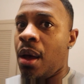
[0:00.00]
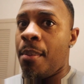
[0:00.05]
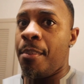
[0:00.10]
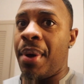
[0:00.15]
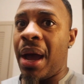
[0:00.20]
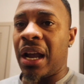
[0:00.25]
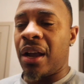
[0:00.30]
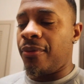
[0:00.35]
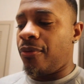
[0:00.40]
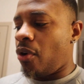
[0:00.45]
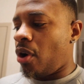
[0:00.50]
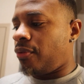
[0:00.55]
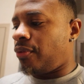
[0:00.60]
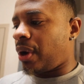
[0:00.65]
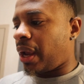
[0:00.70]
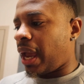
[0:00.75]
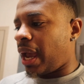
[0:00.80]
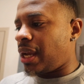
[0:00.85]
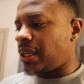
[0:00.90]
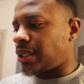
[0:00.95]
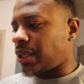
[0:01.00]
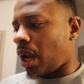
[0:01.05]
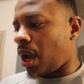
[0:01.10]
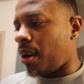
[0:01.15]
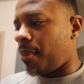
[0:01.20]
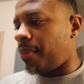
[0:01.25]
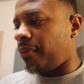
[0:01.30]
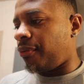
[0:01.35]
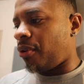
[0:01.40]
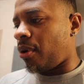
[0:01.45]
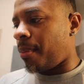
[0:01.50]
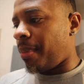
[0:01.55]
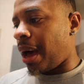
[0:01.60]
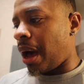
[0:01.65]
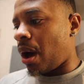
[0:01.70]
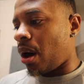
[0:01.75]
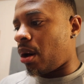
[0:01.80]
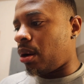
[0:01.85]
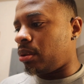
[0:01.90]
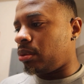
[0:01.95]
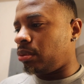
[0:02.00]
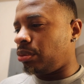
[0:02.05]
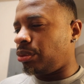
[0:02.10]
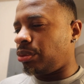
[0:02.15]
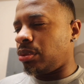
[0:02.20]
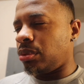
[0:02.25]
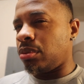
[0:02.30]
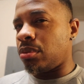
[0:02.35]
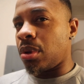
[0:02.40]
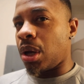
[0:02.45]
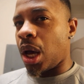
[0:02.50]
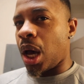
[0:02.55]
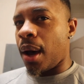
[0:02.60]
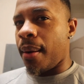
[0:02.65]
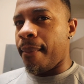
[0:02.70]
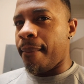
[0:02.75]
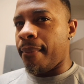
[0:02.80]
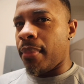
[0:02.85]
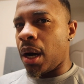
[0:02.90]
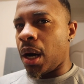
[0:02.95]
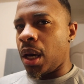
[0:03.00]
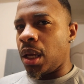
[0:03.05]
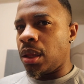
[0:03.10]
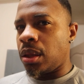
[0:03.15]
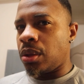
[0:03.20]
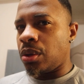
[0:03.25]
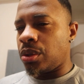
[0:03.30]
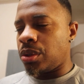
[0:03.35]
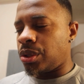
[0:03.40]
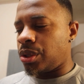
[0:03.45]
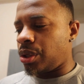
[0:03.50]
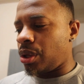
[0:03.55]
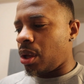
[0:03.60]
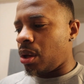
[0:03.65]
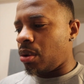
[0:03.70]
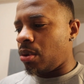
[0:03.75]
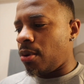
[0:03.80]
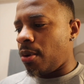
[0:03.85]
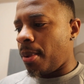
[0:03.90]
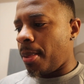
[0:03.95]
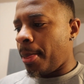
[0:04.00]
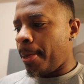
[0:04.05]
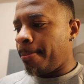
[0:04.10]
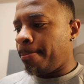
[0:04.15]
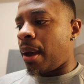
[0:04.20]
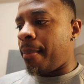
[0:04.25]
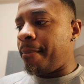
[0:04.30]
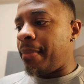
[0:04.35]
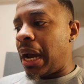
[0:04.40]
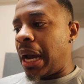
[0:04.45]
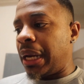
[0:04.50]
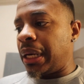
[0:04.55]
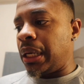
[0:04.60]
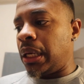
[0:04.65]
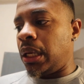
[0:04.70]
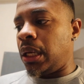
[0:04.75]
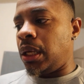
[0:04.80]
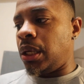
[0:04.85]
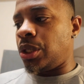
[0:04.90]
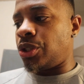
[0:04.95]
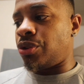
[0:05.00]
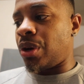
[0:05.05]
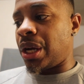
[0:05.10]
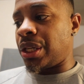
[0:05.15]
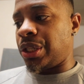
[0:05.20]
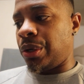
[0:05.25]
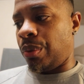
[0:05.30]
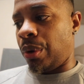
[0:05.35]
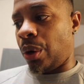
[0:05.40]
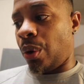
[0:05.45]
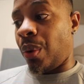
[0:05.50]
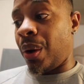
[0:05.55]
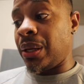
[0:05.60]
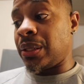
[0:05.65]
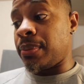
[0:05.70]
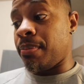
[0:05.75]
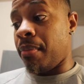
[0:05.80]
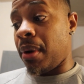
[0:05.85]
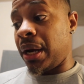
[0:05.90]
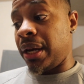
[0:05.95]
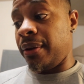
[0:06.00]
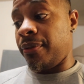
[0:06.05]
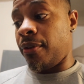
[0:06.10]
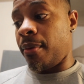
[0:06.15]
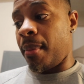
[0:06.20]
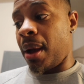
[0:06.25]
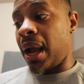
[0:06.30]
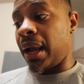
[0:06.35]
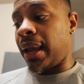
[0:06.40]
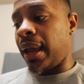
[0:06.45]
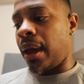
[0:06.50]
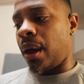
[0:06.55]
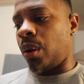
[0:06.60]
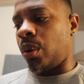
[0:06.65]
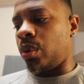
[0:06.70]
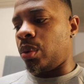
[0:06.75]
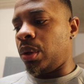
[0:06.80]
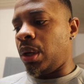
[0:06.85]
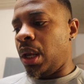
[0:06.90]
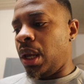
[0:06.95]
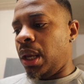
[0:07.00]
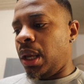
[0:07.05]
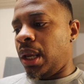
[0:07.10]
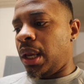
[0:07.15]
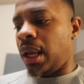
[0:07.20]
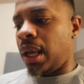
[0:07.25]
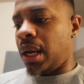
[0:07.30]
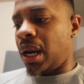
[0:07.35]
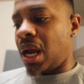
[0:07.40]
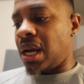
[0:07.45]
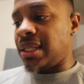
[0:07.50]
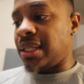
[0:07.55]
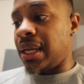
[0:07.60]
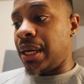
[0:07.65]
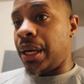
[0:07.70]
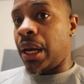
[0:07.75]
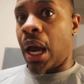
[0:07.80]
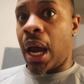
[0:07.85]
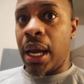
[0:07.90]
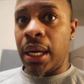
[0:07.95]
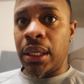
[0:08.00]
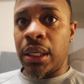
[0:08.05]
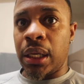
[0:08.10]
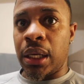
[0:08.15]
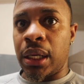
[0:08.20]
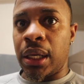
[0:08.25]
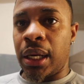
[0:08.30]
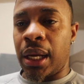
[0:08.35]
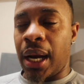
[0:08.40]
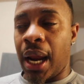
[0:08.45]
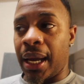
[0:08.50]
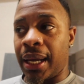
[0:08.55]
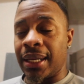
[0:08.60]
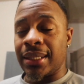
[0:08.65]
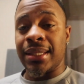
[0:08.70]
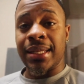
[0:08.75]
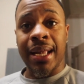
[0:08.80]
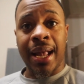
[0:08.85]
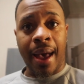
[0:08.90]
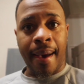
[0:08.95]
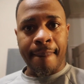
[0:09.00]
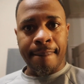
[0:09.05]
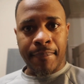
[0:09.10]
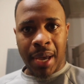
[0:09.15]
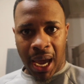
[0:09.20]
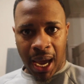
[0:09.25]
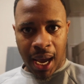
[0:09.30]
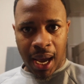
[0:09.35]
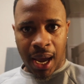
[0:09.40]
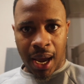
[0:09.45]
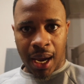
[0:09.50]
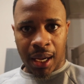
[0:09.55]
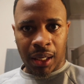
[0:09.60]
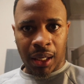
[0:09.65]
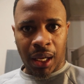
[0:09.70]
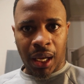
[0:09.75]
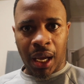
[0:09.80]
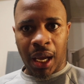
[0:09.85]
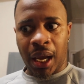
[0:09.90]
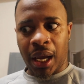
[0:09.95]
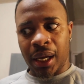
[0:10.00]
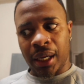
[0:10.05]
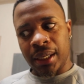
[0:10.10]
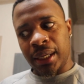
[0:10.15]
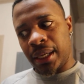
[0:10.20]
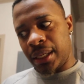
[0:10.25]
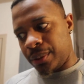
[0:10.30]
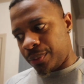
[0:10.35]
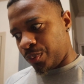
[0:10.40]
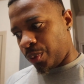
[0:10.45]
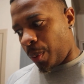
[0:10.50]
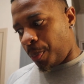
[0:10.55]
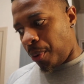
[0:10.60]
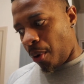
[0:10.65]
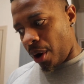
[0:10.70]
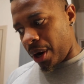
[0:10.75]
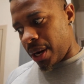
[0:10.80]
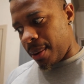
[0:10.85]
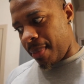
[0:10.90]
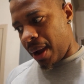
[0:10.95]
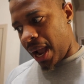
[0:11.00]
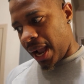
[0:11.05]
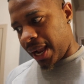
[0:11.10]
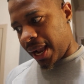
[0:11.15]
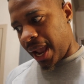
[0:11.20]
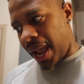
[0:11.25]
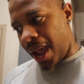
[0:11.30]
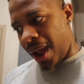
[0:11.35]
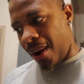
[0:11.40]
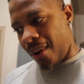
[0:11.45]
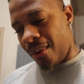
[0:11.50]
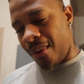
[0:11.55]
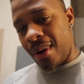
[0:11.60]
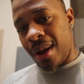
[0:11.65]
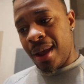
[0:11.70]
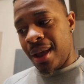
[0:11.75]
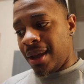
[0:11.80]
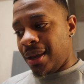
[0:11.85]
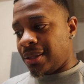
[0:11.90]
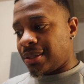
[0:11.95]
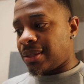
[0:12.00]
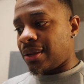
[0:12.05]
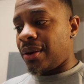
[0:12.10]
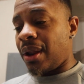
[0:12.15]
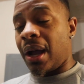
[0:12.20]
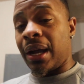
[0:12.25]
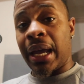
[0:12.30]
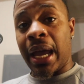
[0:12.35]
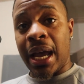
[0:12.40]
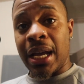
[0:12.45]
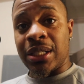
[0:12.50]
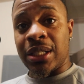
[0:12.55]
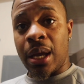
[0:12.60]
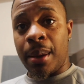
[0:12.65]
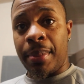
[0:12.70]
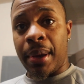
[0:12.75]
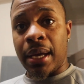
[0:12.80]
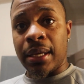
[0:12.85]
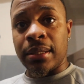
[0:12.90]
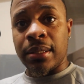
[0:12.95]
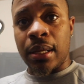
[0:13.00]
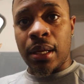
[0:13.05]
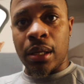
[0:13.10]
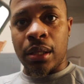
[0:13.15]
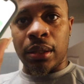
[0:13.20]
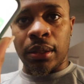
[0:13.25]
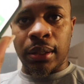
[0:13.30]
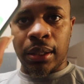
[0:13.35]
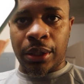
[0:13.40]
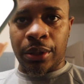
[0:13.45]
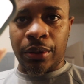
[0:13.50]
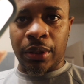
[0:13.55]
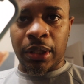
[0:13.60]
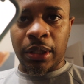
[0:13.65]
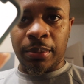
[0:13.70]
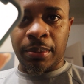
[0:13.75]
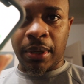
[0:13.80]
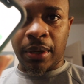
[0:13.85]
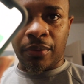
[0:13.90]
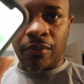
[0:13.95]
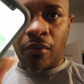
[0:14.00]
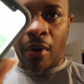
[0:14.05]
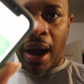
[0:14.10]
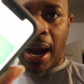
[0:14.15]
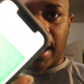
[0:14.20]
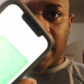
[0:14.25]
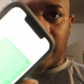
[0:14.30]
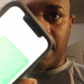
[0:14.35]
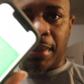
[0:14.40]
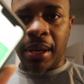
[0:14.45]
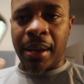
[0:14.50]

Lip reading: Back and forth with Cash App for about a month or so. Somebody tried to request money from my account and I denied it, and I guess they got mad and reported my account. So now Cash App has literally been writing